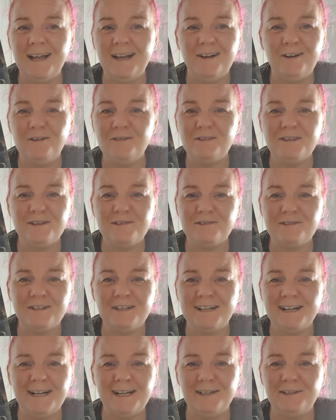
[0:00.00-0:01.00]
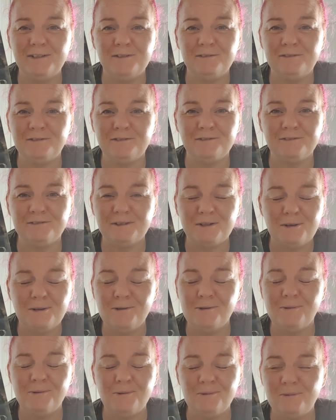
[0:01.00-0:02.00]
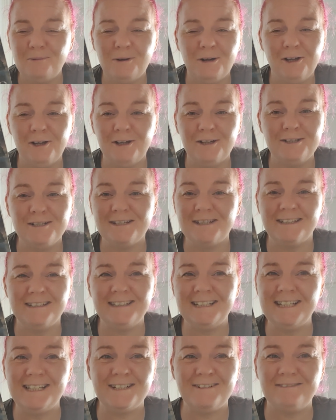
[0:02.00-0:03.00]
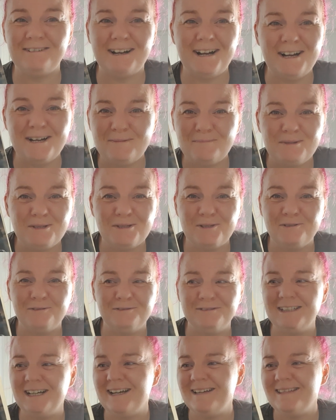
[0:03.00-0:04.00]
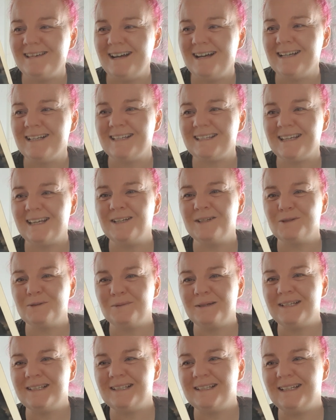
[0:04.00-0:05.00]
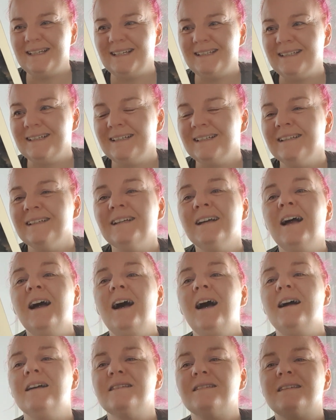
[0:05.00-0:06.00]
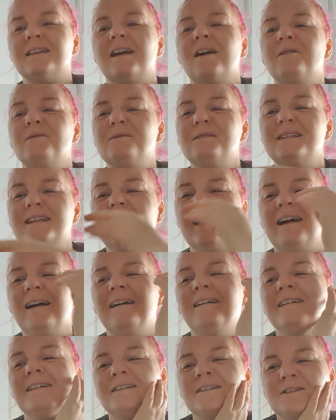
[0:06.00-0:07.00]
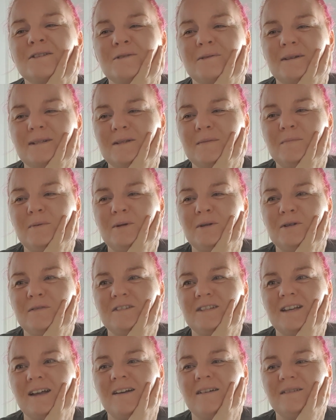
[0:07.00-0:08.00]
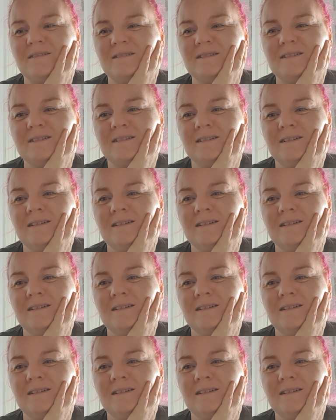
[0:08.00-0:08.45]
all the other kind of words that describe stuff like that. Sick and twisted. Scouts, yeah. So it's a book of scouts.